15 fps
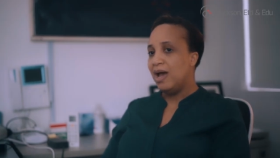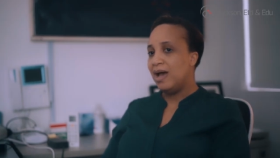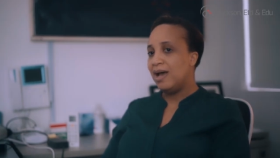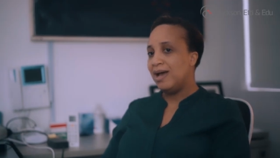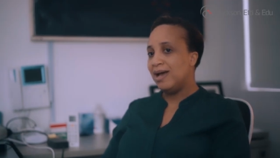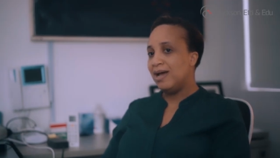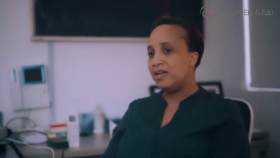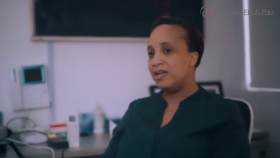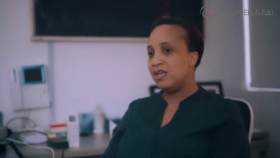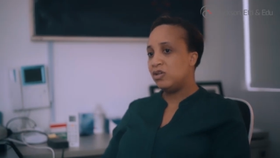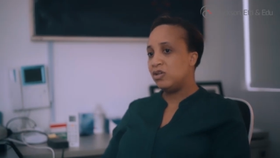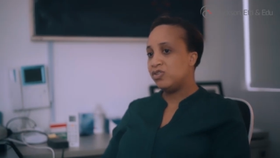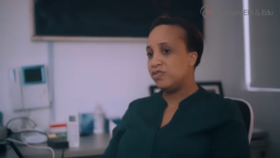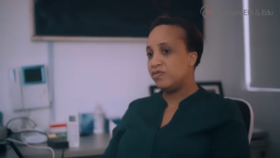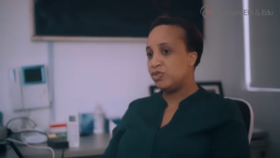And a
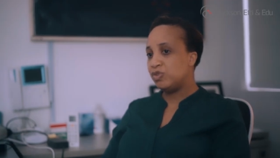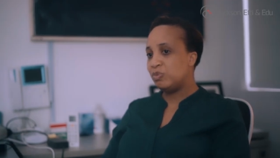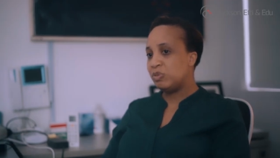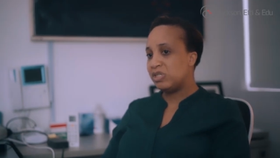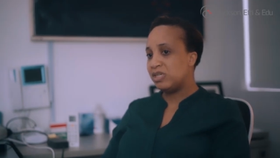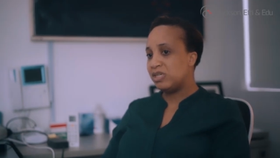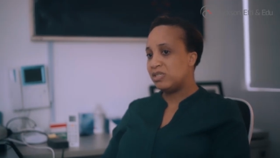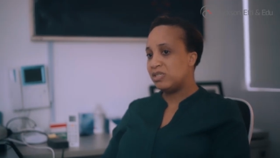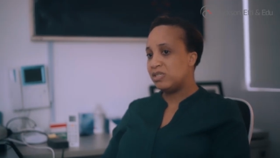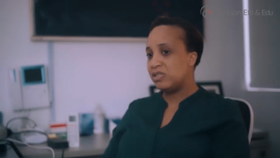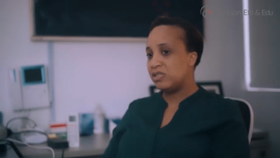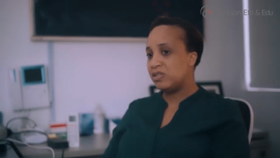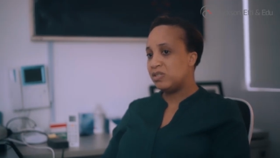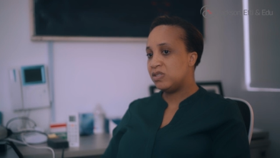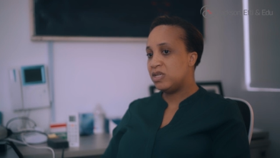lot of those
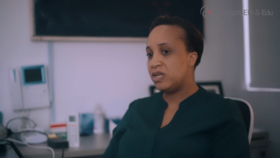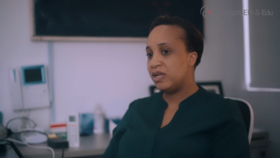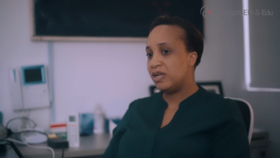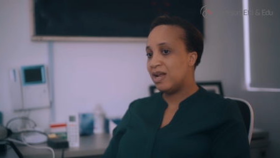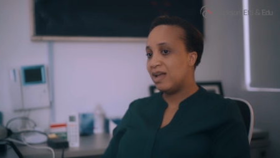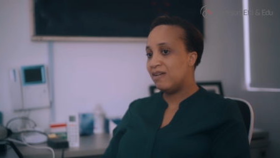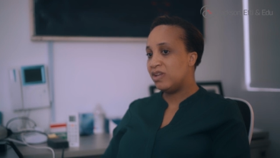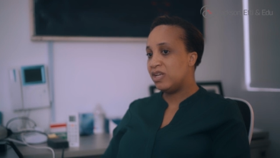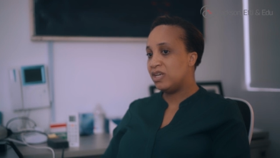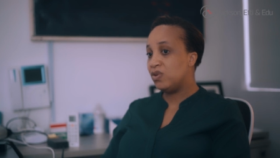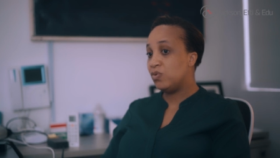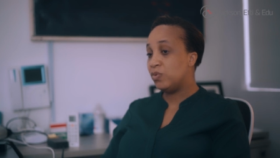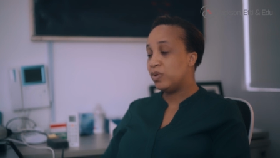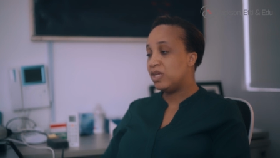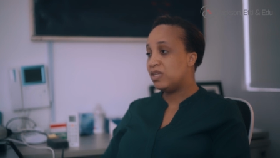businesses didn't have any
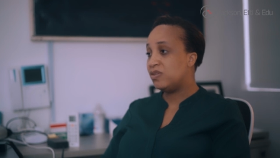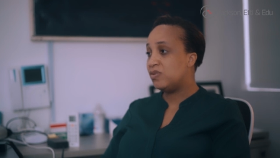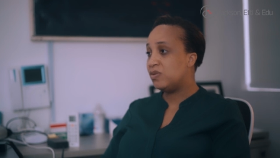way